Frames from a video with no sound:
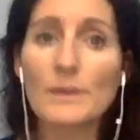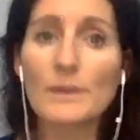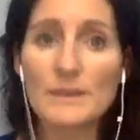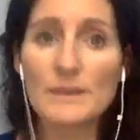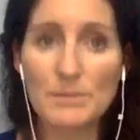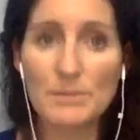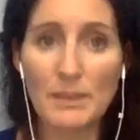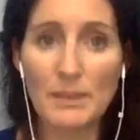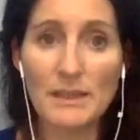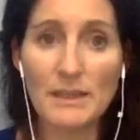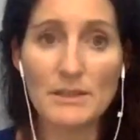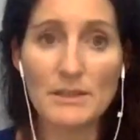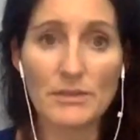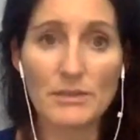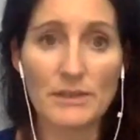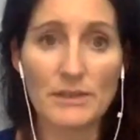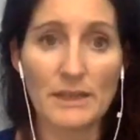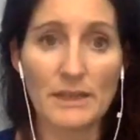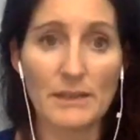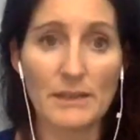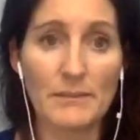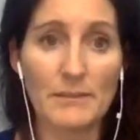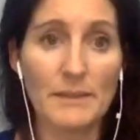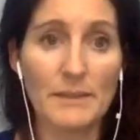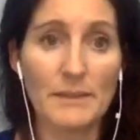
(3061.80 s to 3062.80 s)
space for
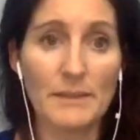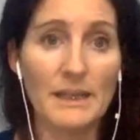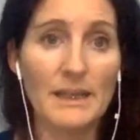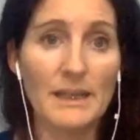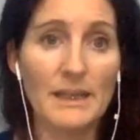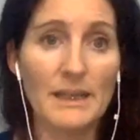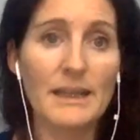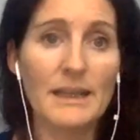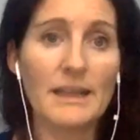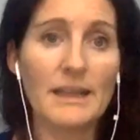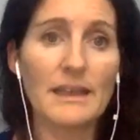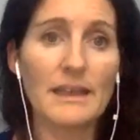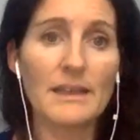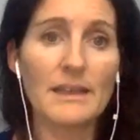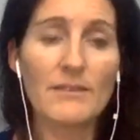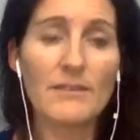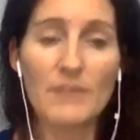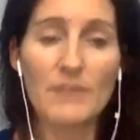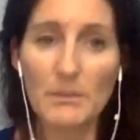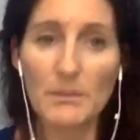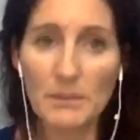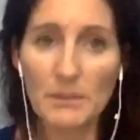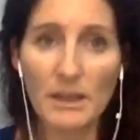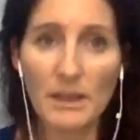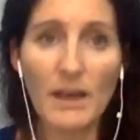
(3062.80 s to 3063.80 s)
them and give
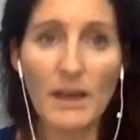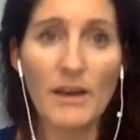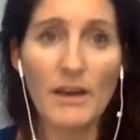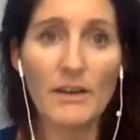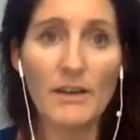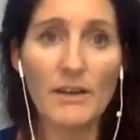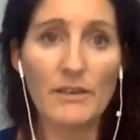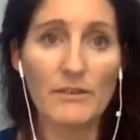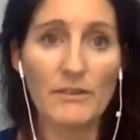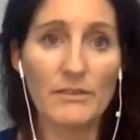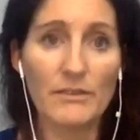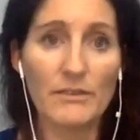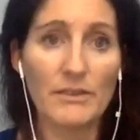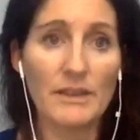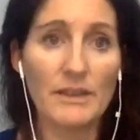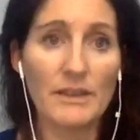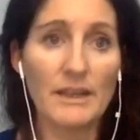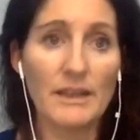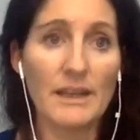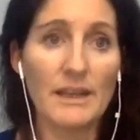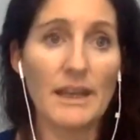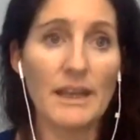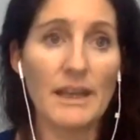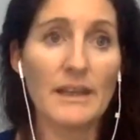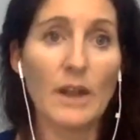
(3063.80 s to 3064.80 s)
them love
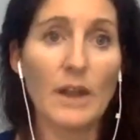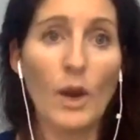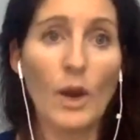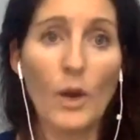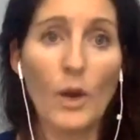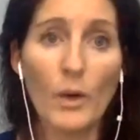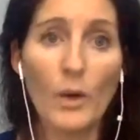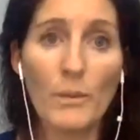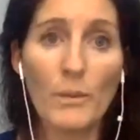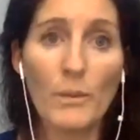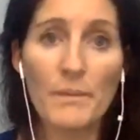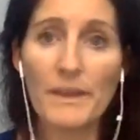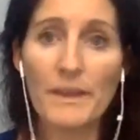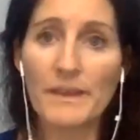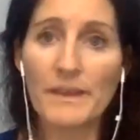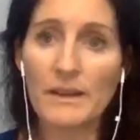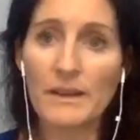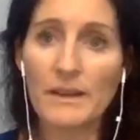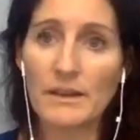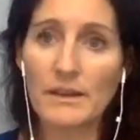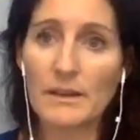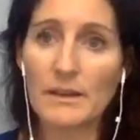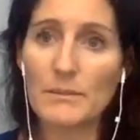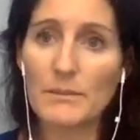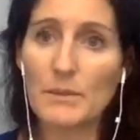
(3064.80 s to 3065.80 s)
and hope that they're
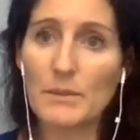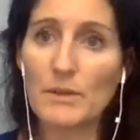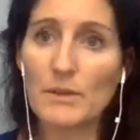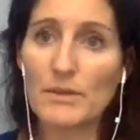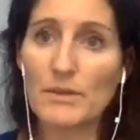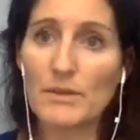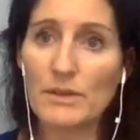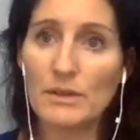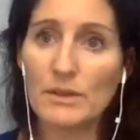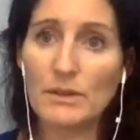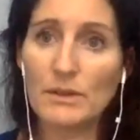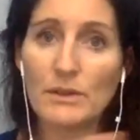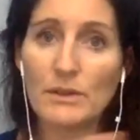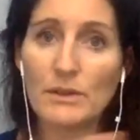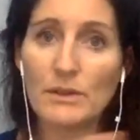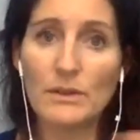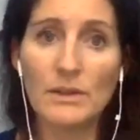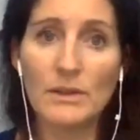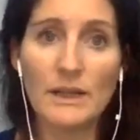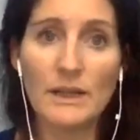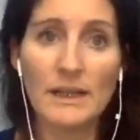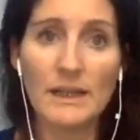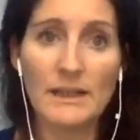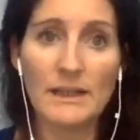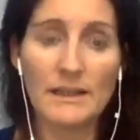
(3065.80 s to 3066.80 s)
going to move through
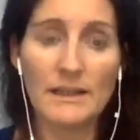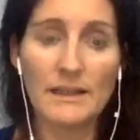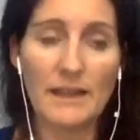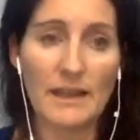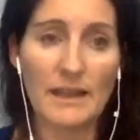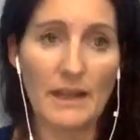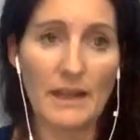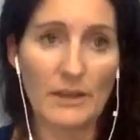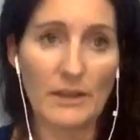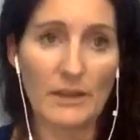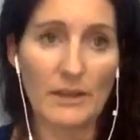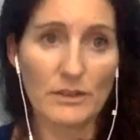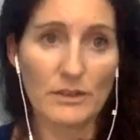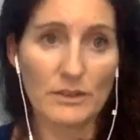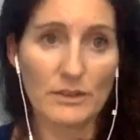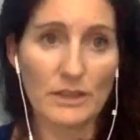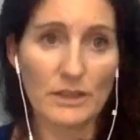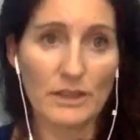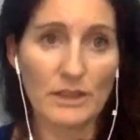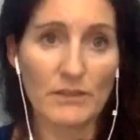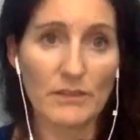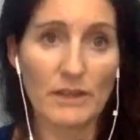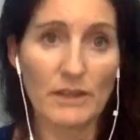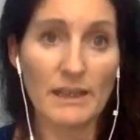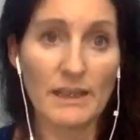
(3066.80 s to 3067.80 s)
that energy,
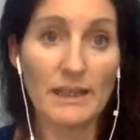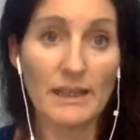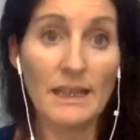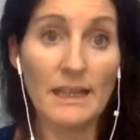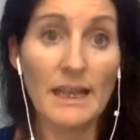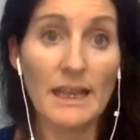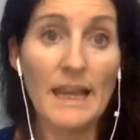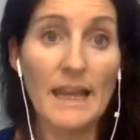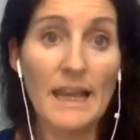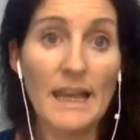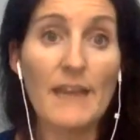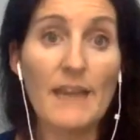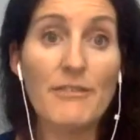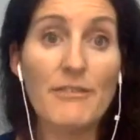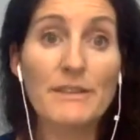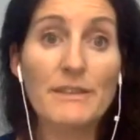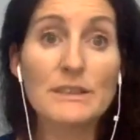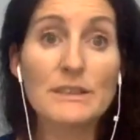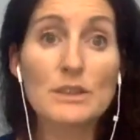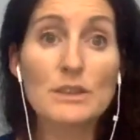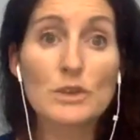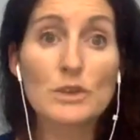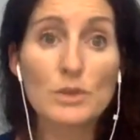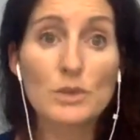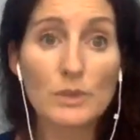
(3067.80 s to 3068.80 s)
right? If
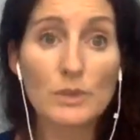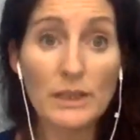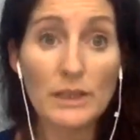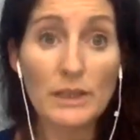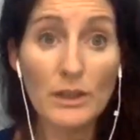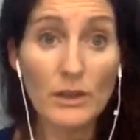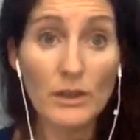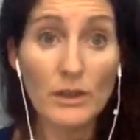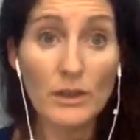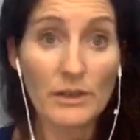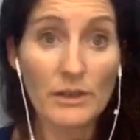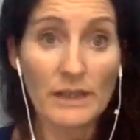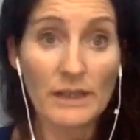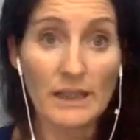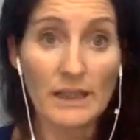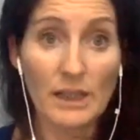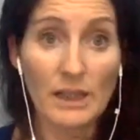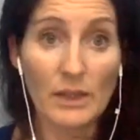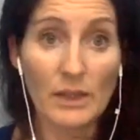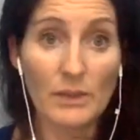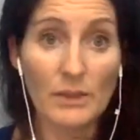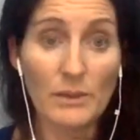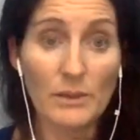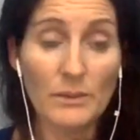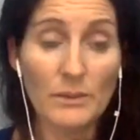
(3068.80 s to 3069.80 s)
it's triggering
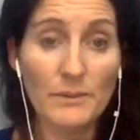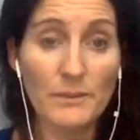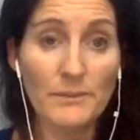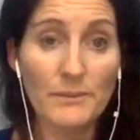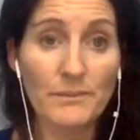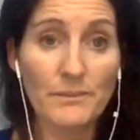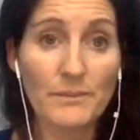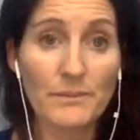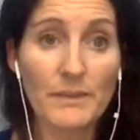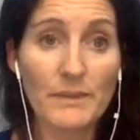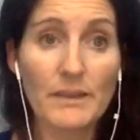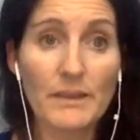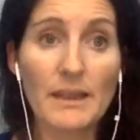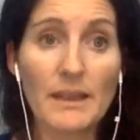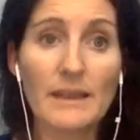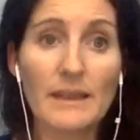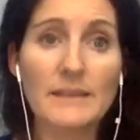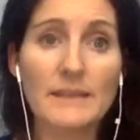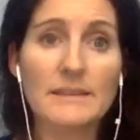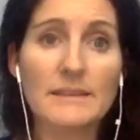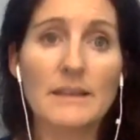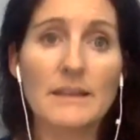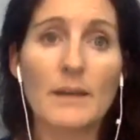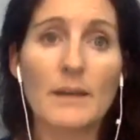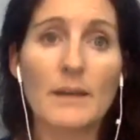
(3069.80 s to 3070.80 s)
you, then
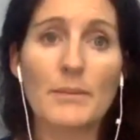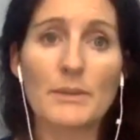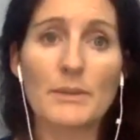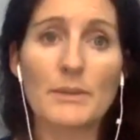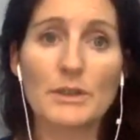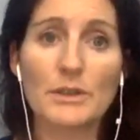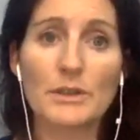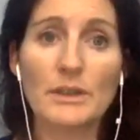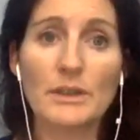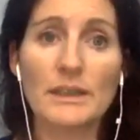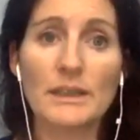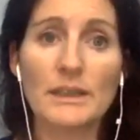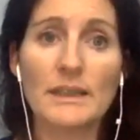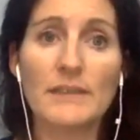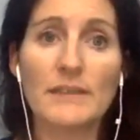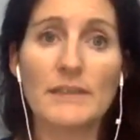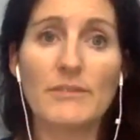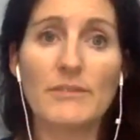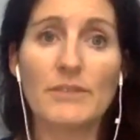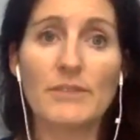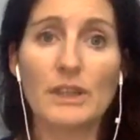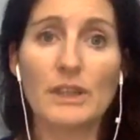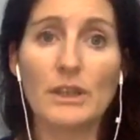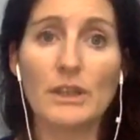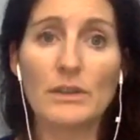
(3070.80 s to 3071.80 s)
it's an opportunity
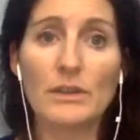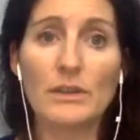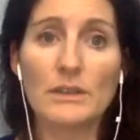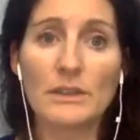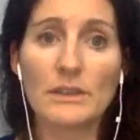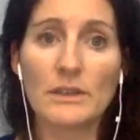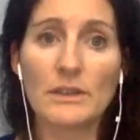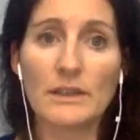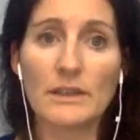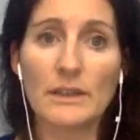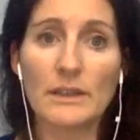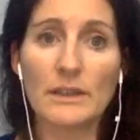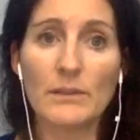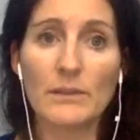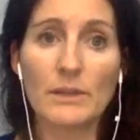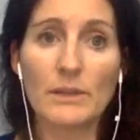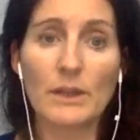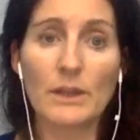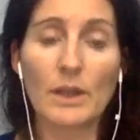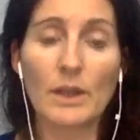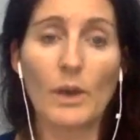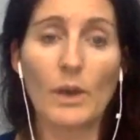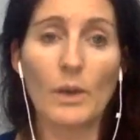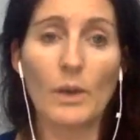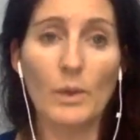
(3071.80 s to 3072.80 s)
for you to look inward and
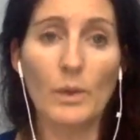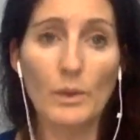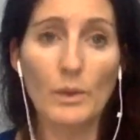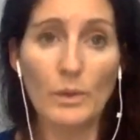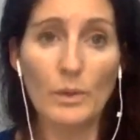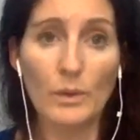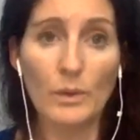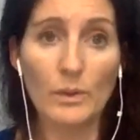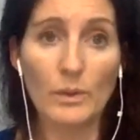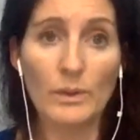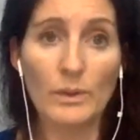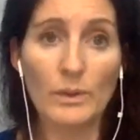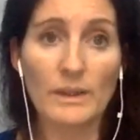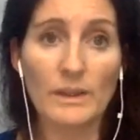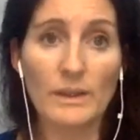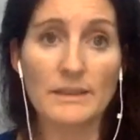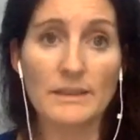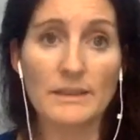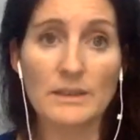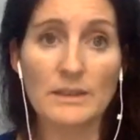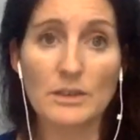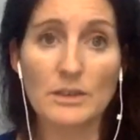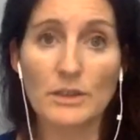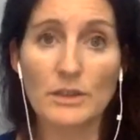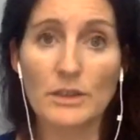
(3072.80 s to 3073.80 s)
go, who, where does
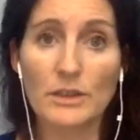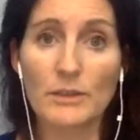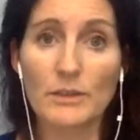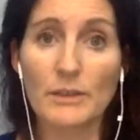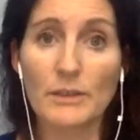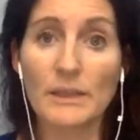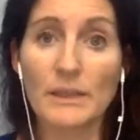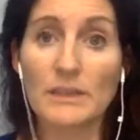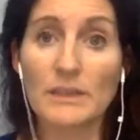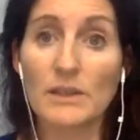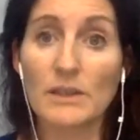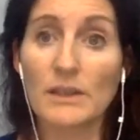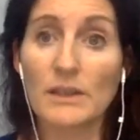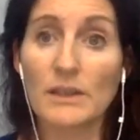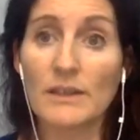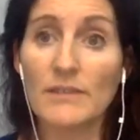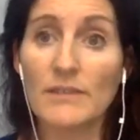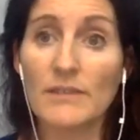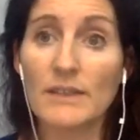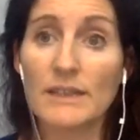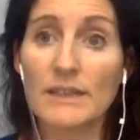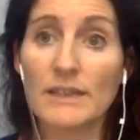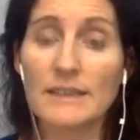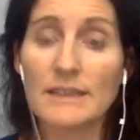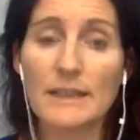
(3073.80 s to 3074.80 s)
this trigger me? So I'll give you
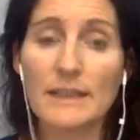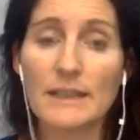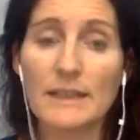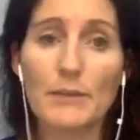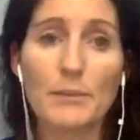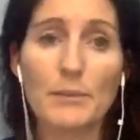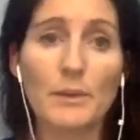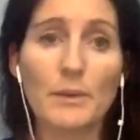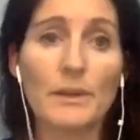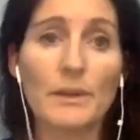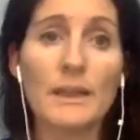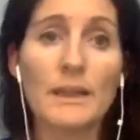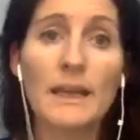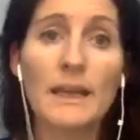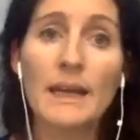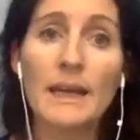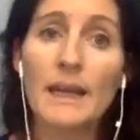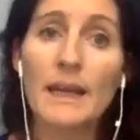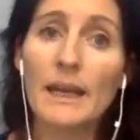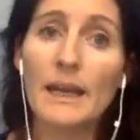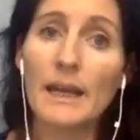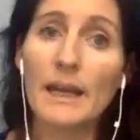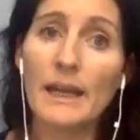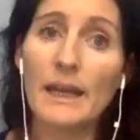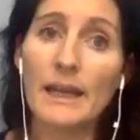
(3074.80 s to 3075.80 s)
an example.
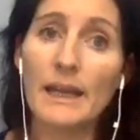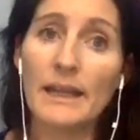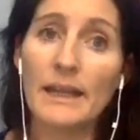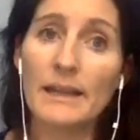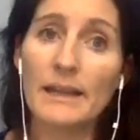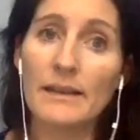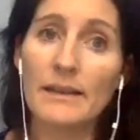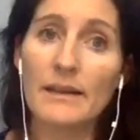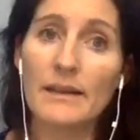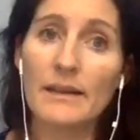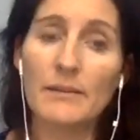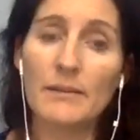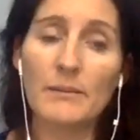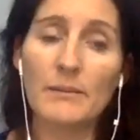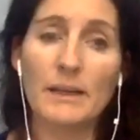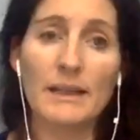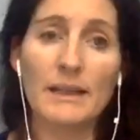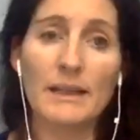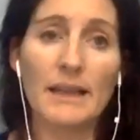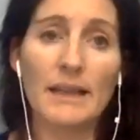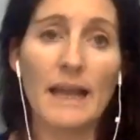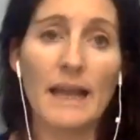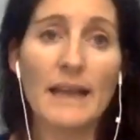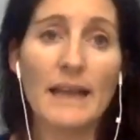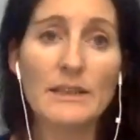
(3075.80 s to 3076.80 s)
In my
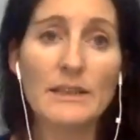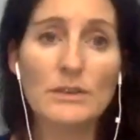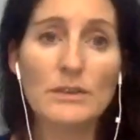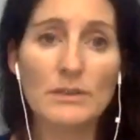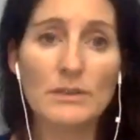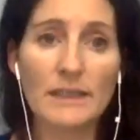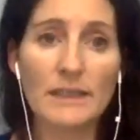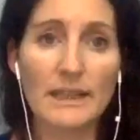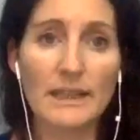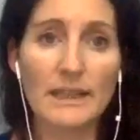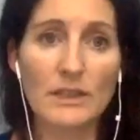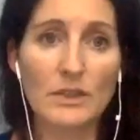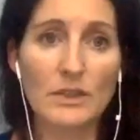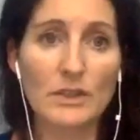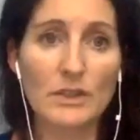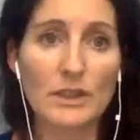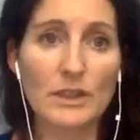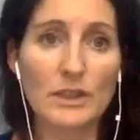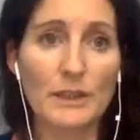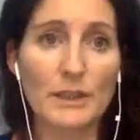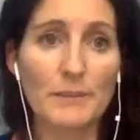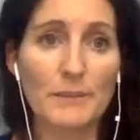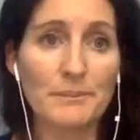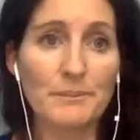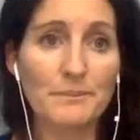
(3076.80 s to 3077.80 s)
last
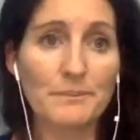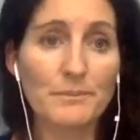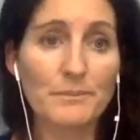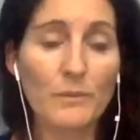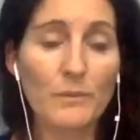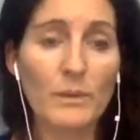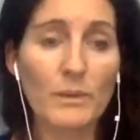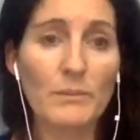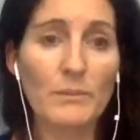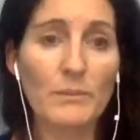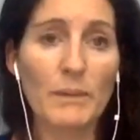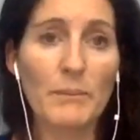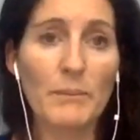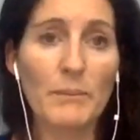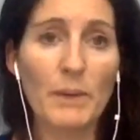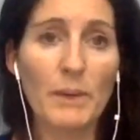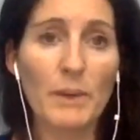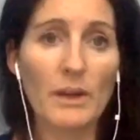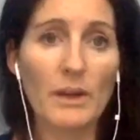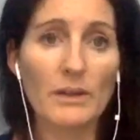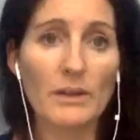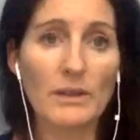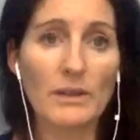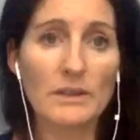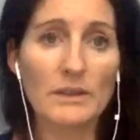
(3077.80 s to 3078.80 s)
relationship, when my
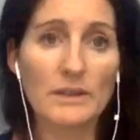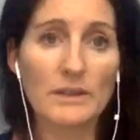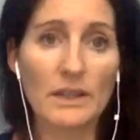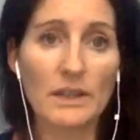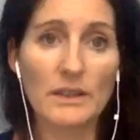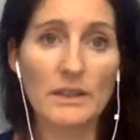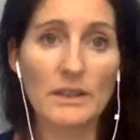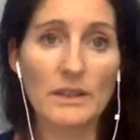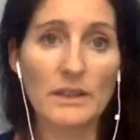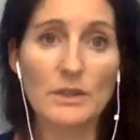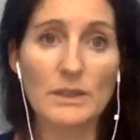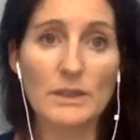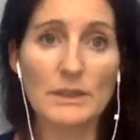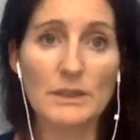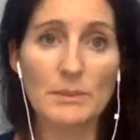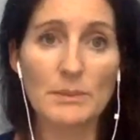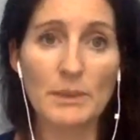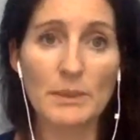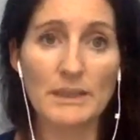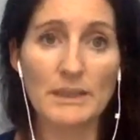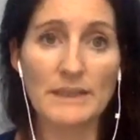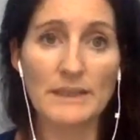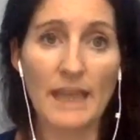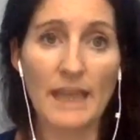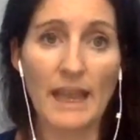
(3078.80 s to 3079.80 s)
partner started to
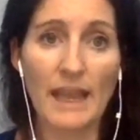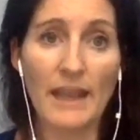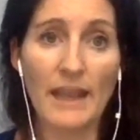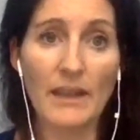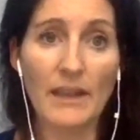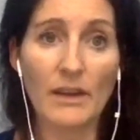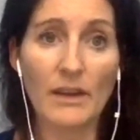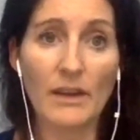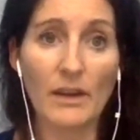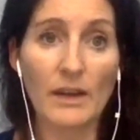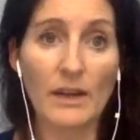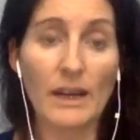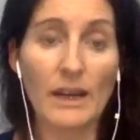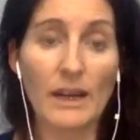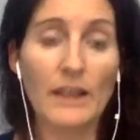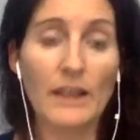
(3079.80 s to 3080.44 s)
express anger, it